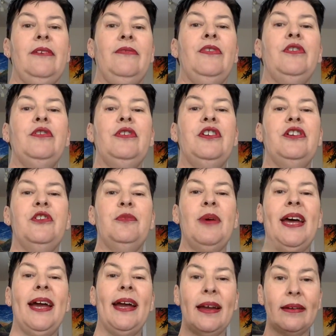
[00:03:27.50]
few years
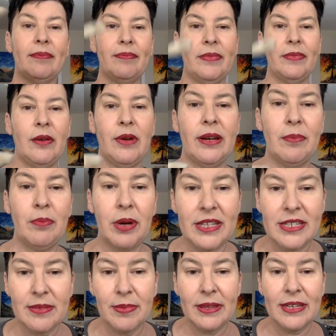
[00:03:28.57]
back, I went and bought
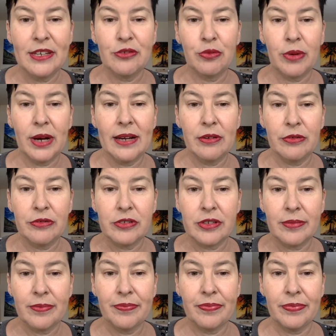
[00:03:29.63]
some of these rounds.
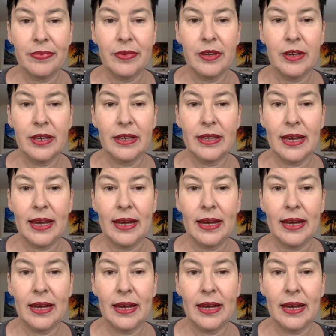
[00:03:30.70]
Look at